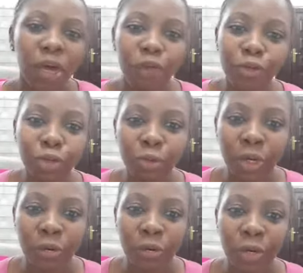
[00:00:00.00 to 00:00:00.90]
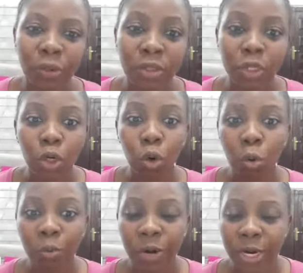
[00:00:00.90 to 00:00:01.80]
Federico Mahora was a
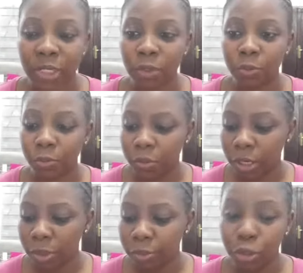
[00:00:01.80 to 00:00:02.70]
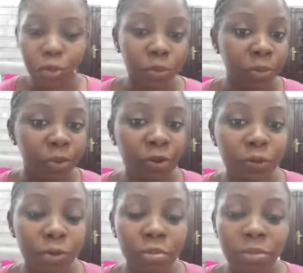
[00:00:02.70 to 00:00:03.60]
whole brand into
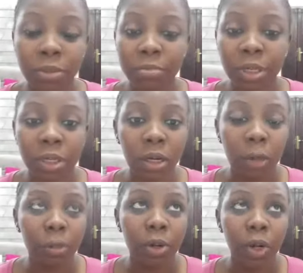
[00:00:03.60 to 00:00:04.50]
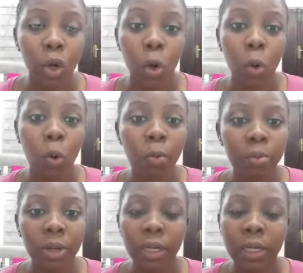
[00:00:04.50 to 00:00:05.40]
perfumes, makeup,
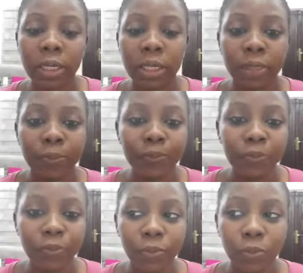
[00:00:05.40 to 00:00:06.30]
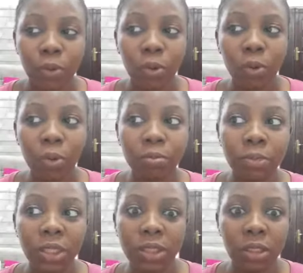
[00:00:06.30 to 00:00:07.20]
home
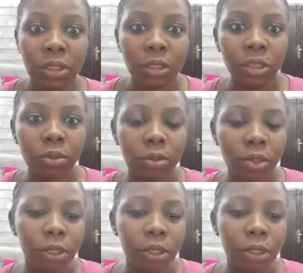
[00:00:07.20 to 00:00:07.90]
cleaning,